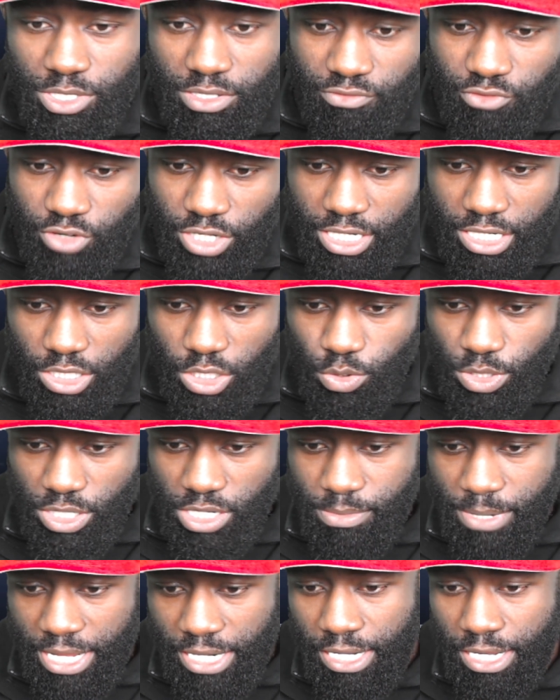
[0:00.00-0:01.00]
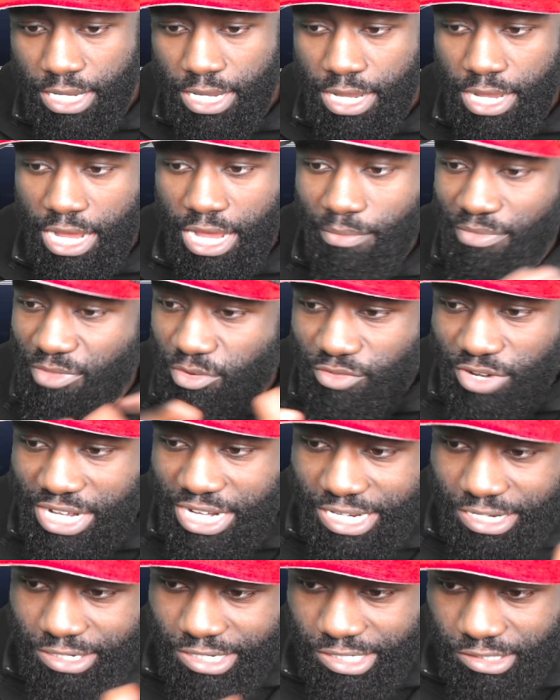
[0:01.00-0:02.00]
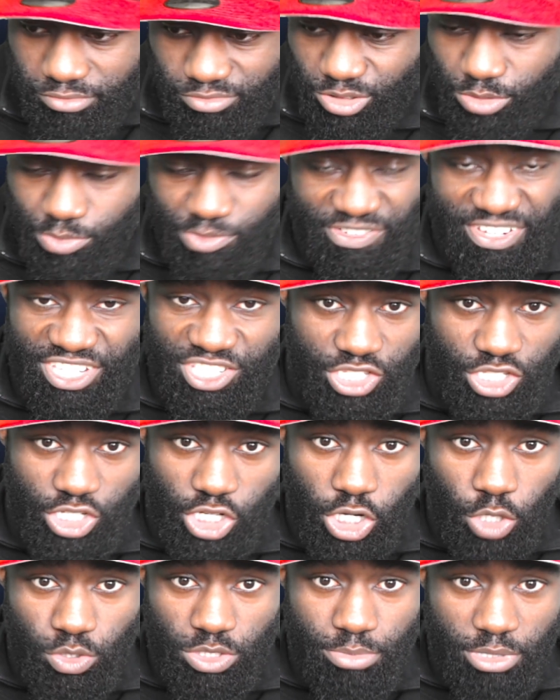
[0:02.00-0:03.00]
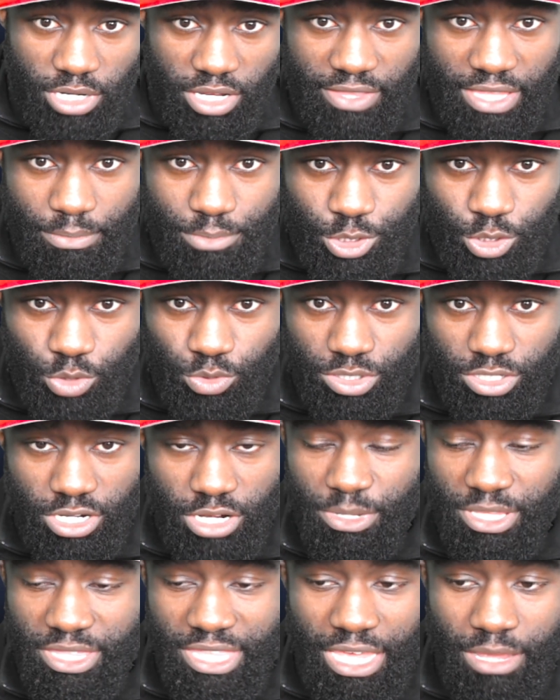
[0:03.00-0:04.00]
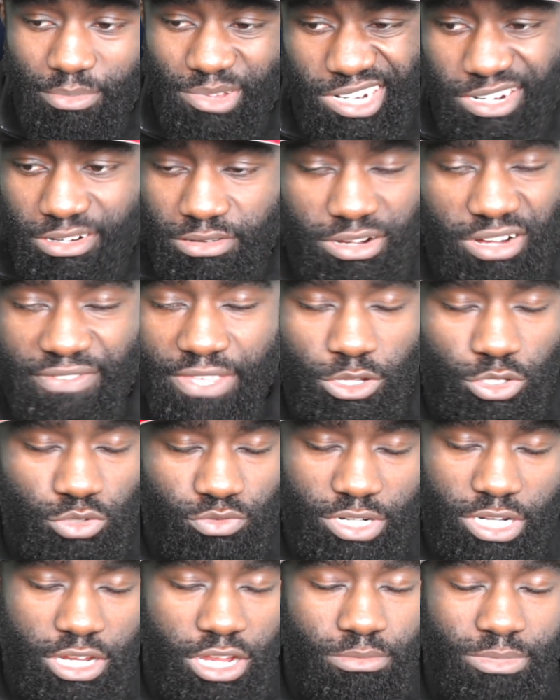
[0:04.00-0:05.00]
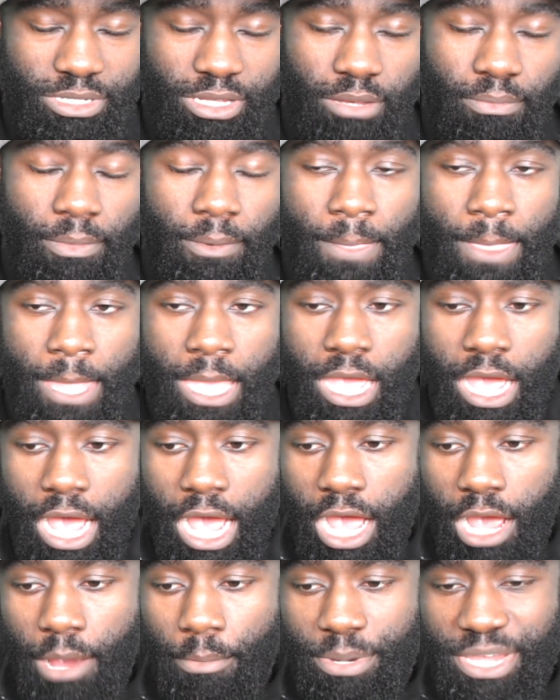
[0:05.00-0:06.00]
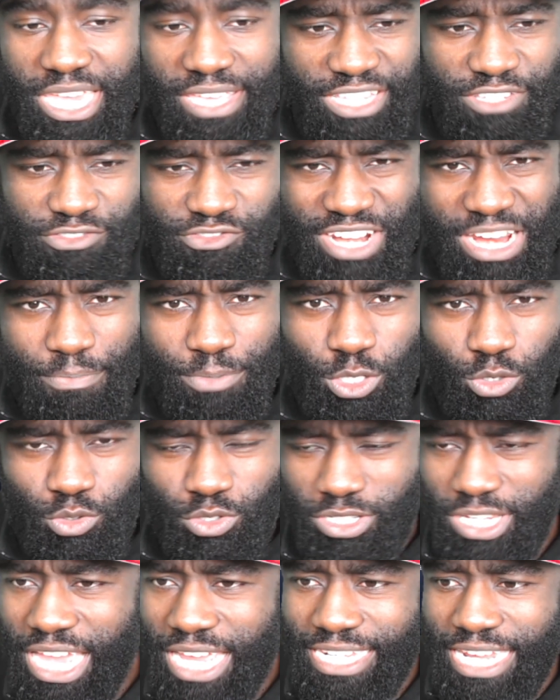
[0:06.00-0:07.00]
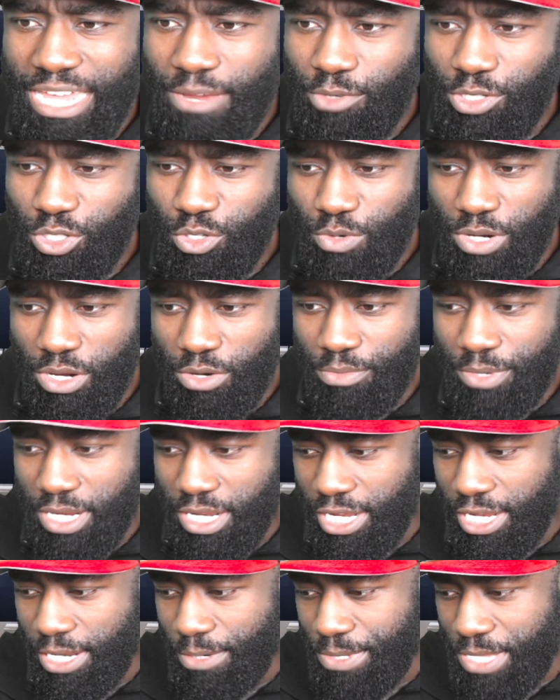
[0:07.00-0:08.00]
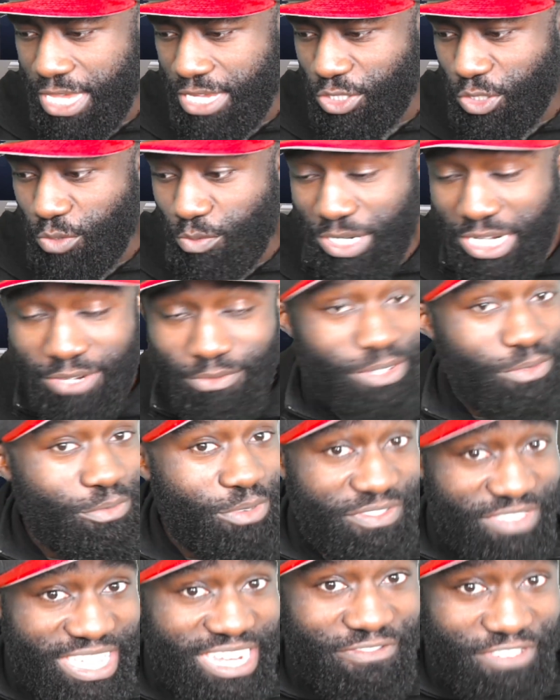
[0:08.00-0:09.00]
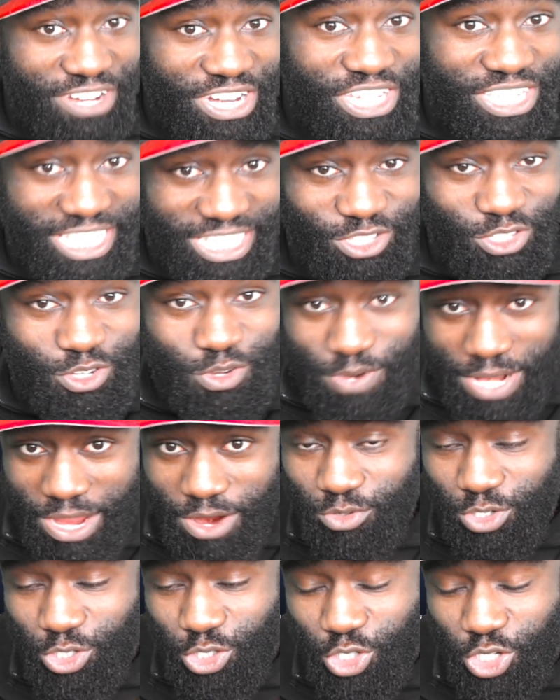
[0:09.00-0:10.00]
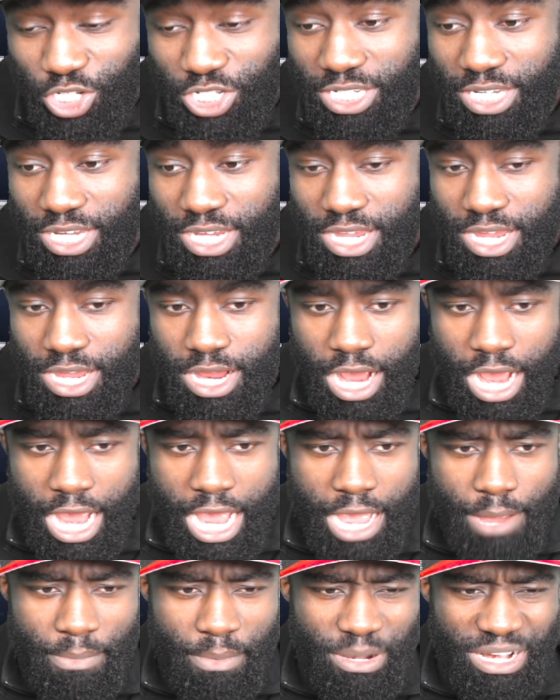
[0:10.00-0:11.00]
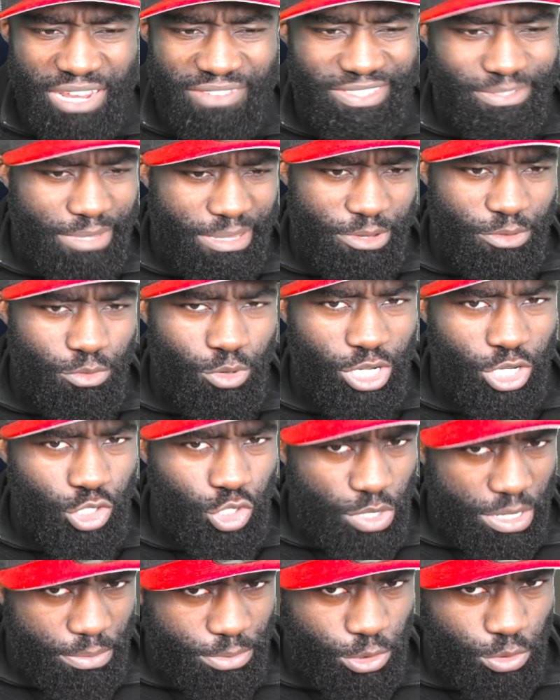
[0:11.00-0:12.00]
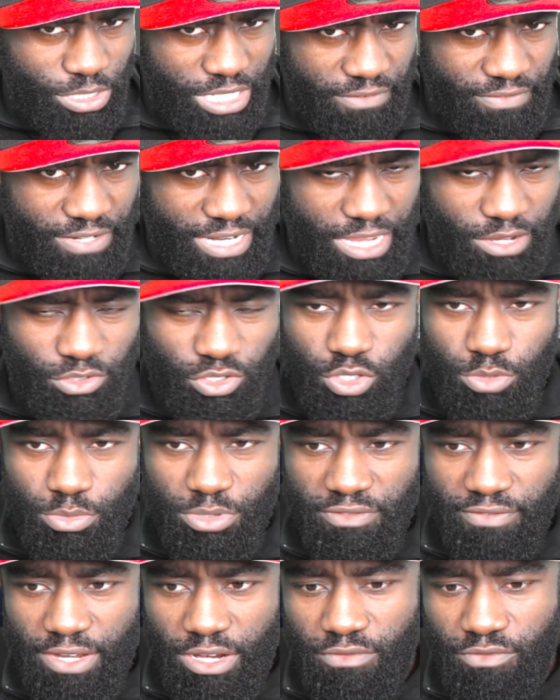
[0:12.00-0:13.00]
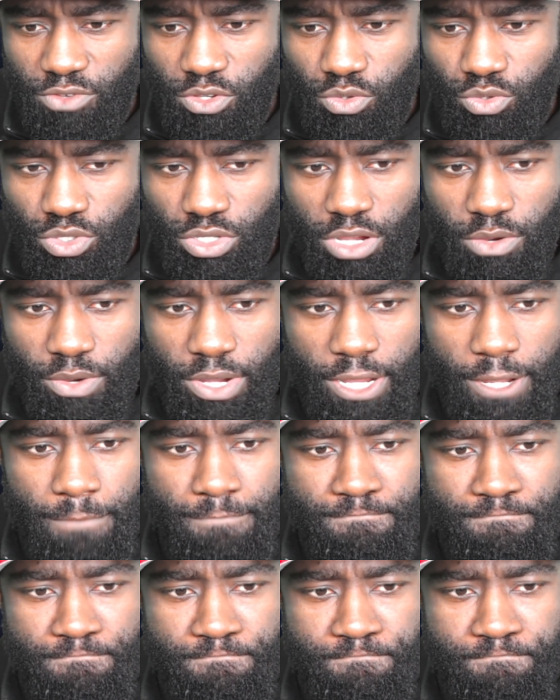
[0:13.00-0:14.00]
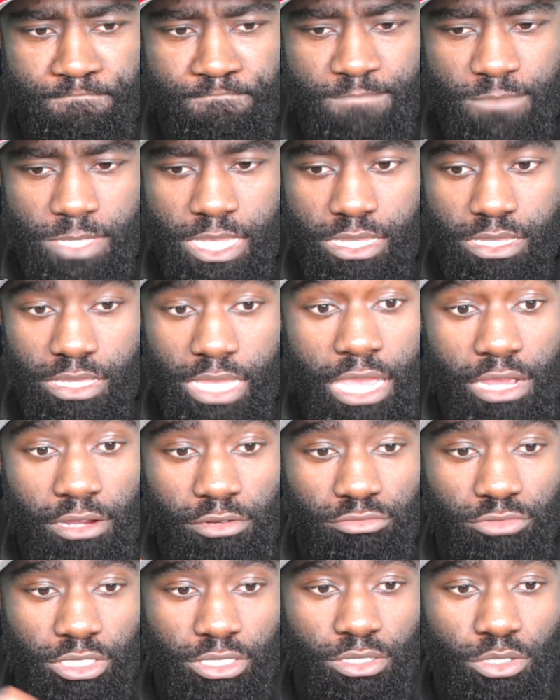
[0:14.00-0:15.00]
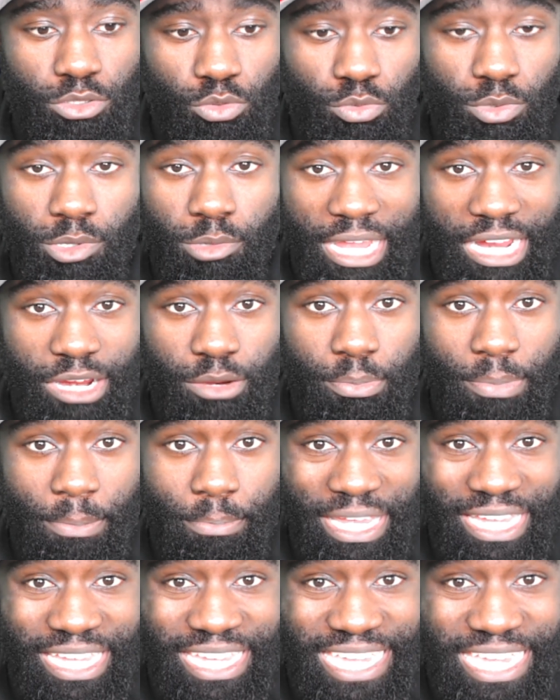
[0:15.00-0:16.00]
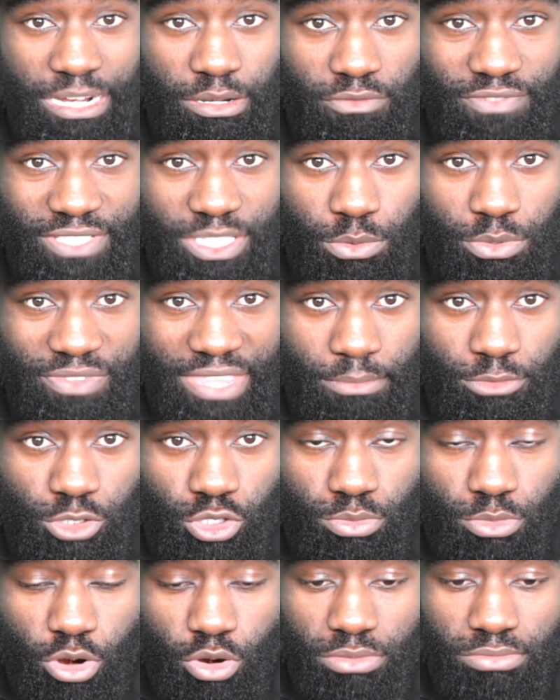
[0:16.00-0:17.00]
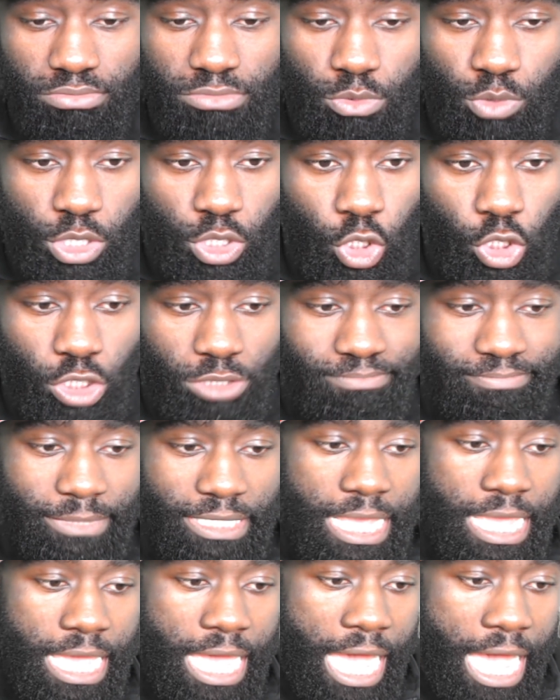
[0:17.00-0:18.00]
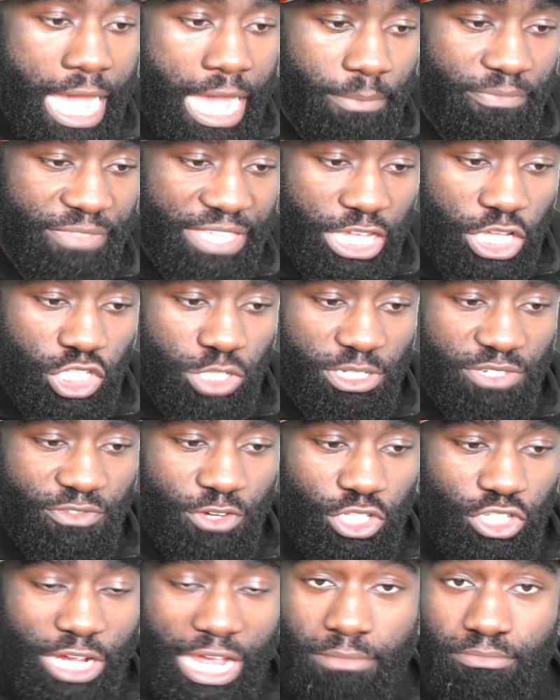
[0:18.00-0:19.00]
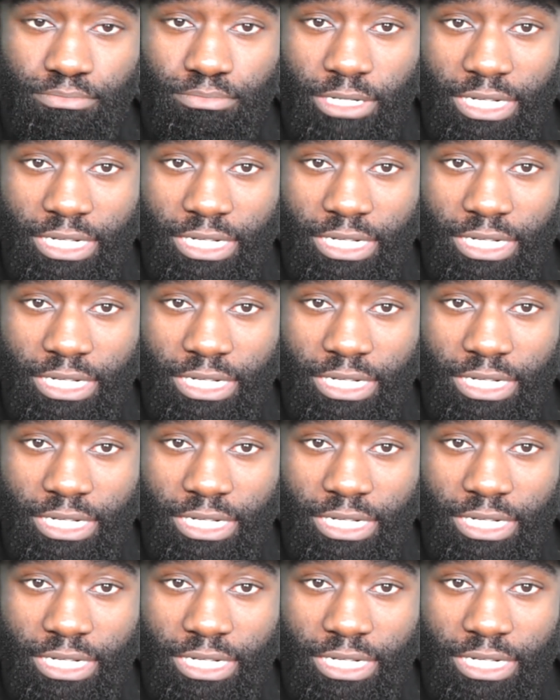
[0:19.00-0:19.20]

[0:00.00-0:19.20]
Absolutely, man. Um, the really, there's just a closing part of the episode, you know what I mean? That, but nothing else really comes up. Um, but yeah, that's three episodes. God damn, we're doing well. Um, yeah, so we need we, we need to finish season two now, which is good. Um, I believe there's maybe one or two episodes left now. To be fair with you, so um, yeah, we'll be back back again, obviously with them tomorrow, whatnot. Um, thank you so much for your time.